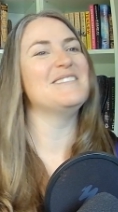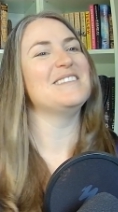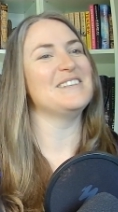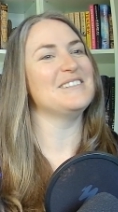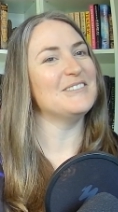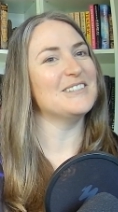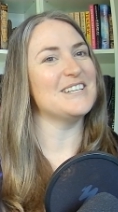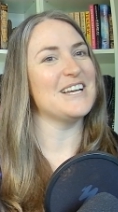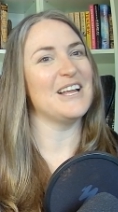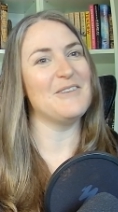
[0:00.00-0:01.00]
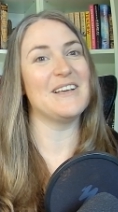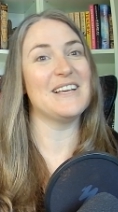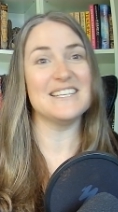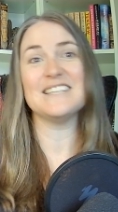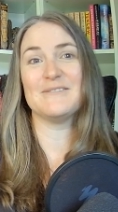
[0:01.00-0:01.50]
it, then totally check it out
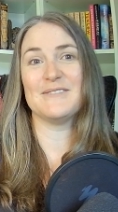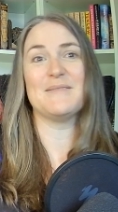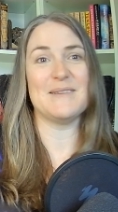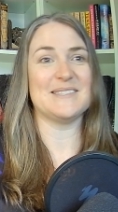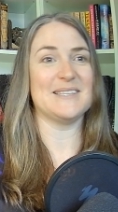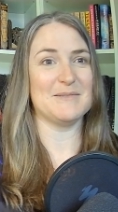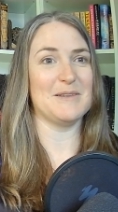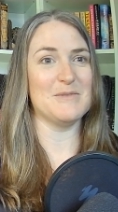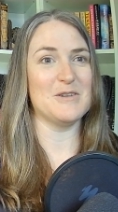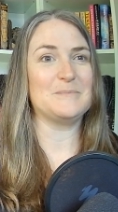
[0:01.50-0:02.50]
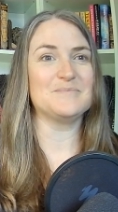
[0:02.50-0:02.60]
because it is one of the best things about the book.